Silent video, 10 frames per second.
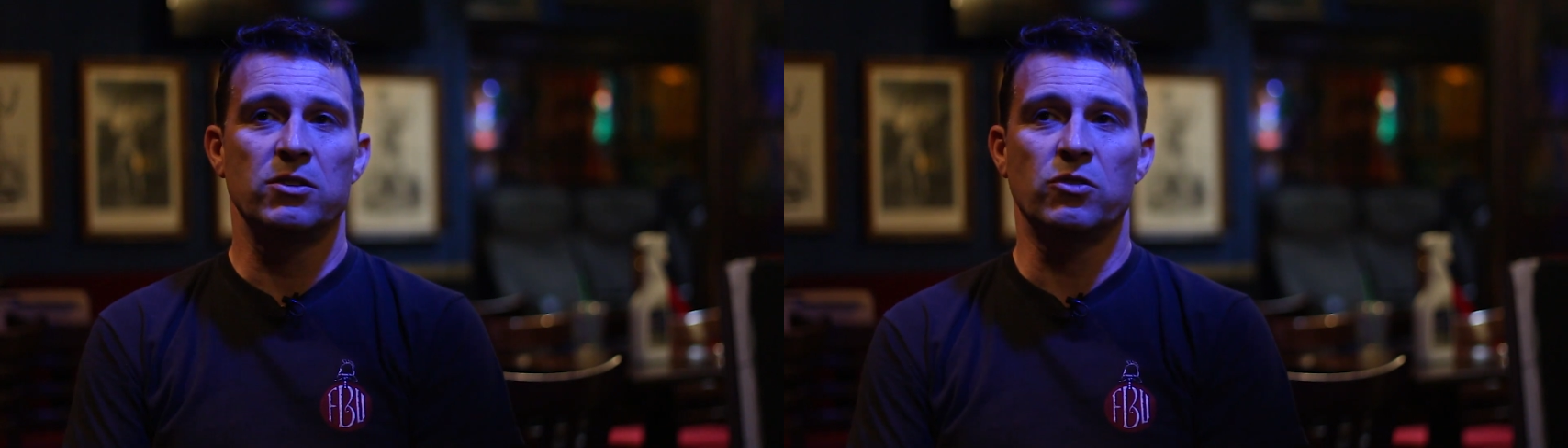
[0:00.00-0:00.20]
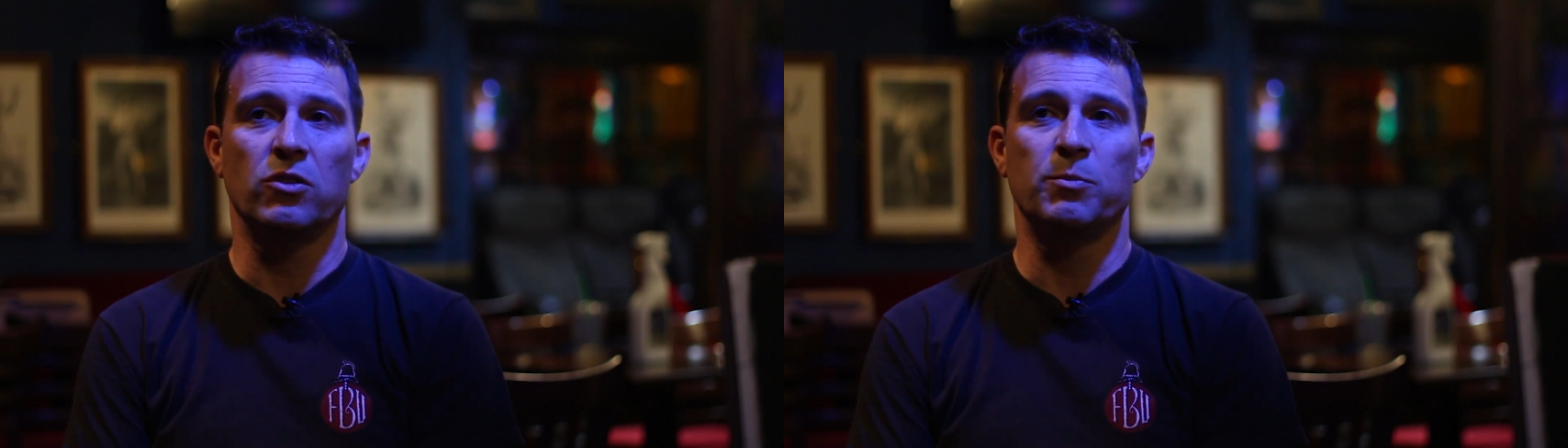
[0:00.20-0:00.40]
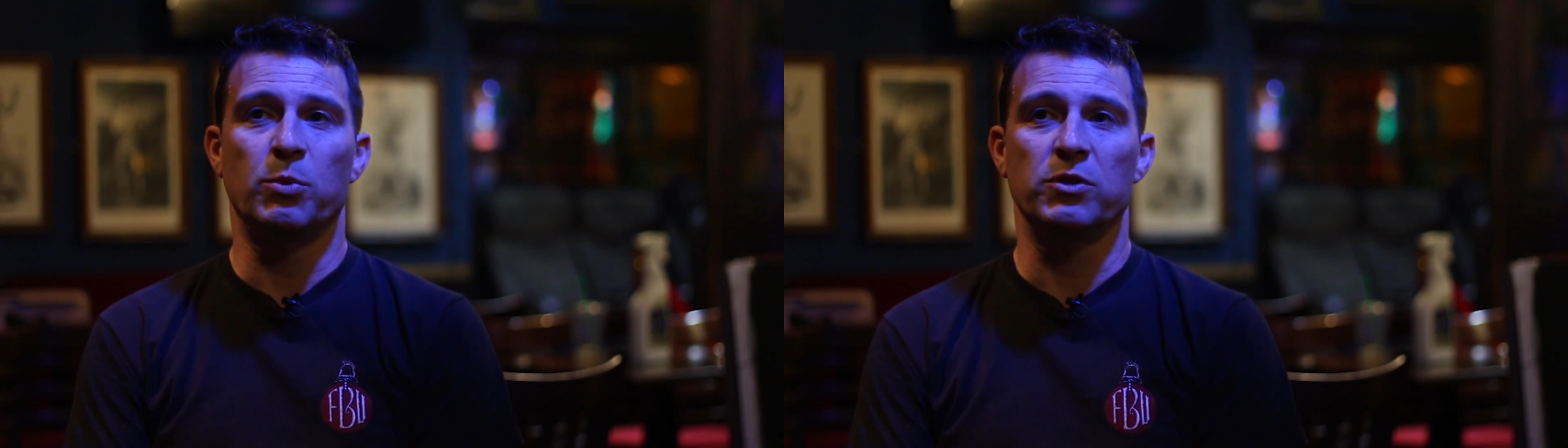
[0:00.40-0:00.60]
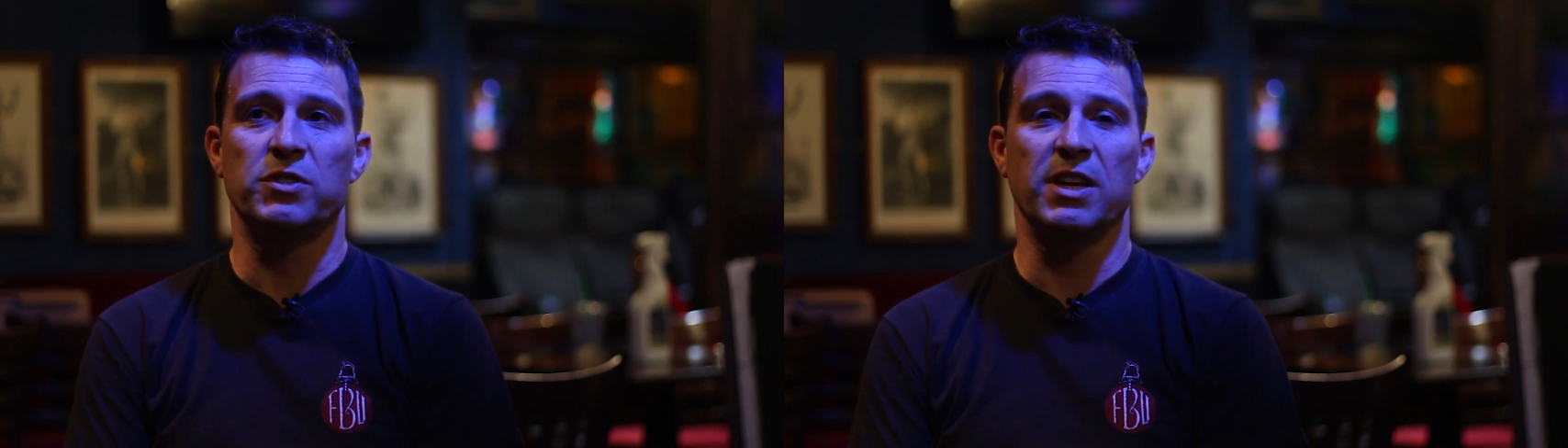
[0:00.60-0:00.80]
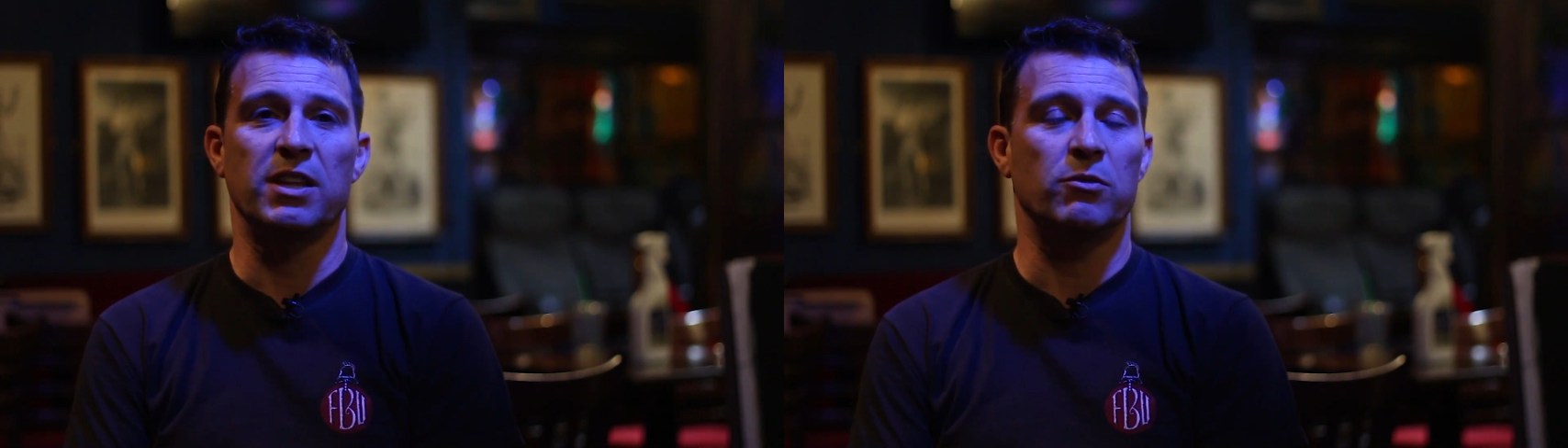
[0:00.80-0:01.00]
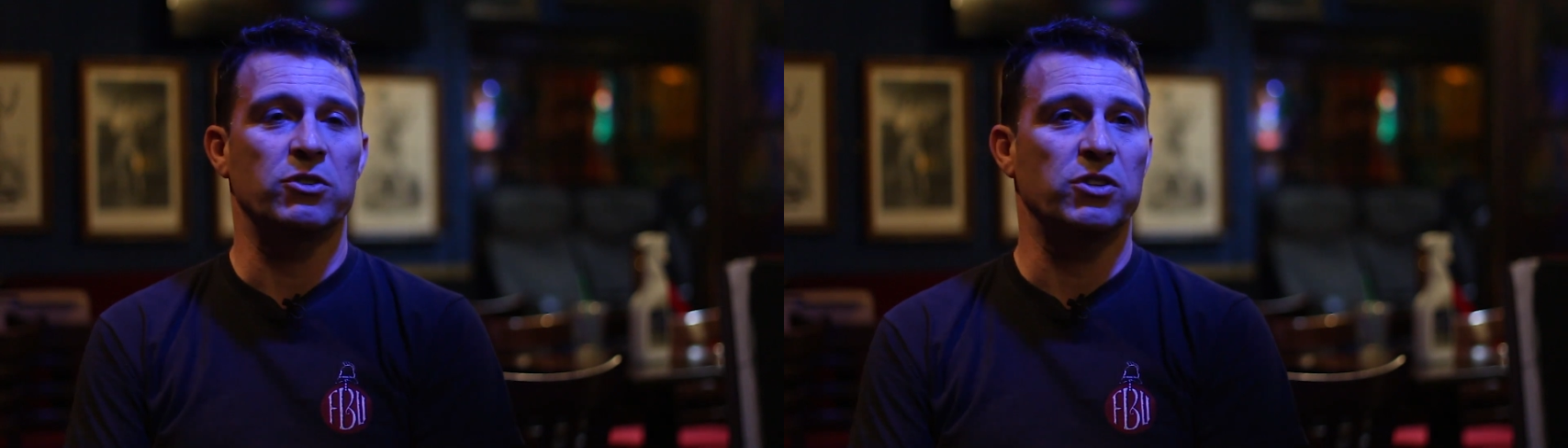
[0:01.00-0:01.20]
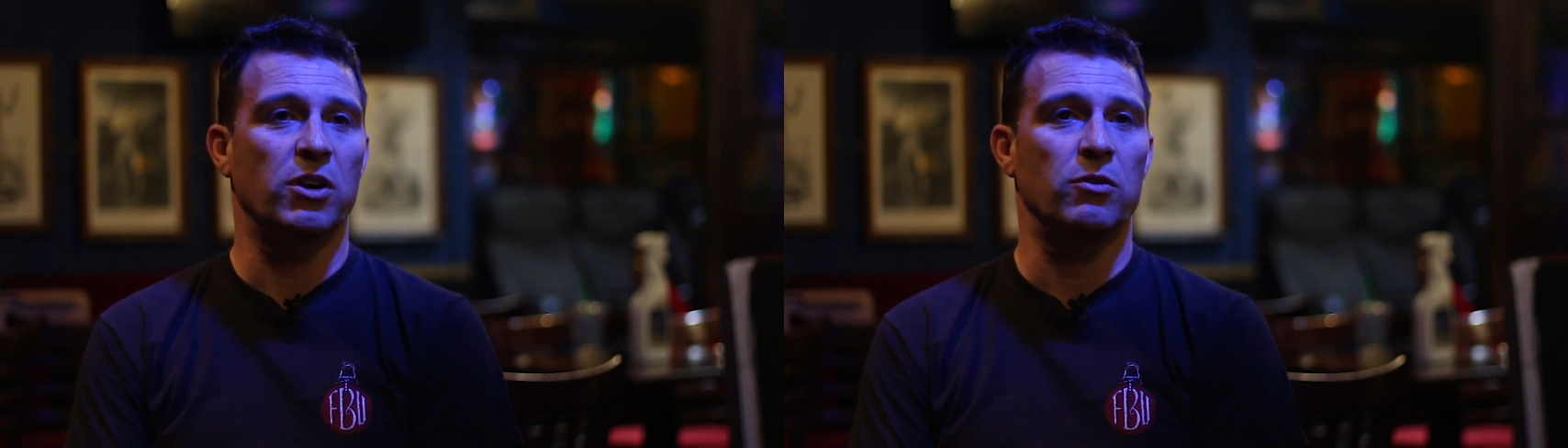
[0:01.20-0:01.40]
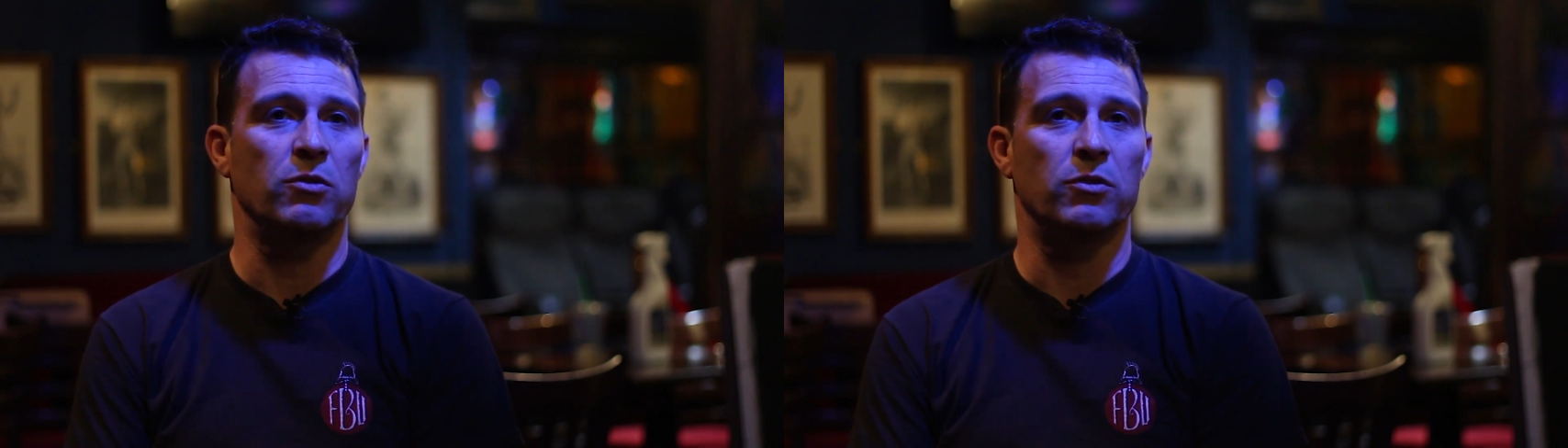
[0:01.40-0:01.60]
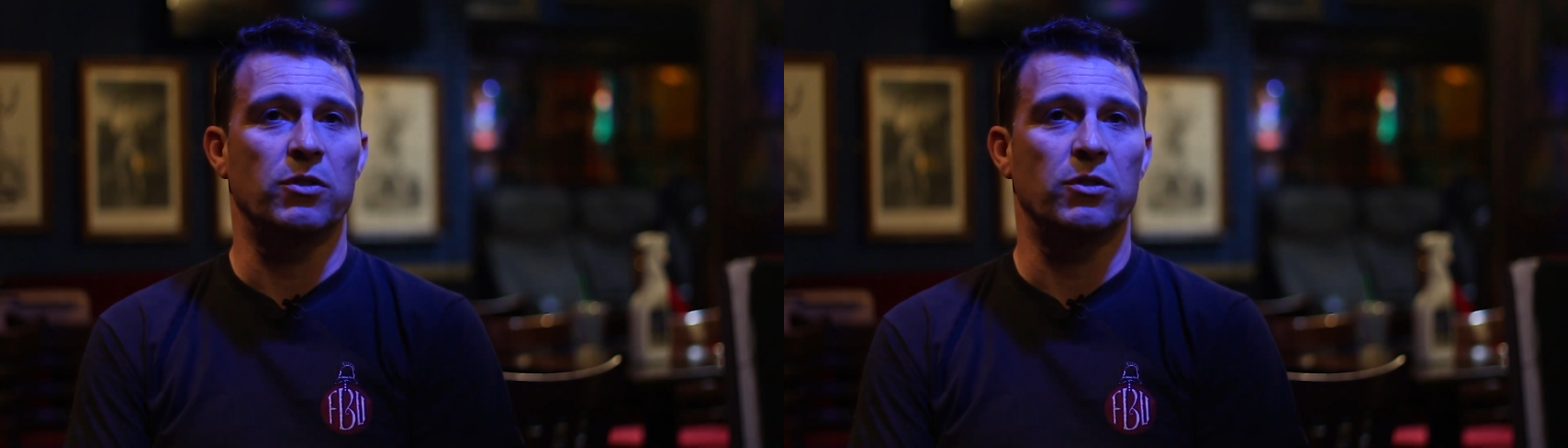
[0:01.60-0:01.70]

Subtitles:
trying to put together a show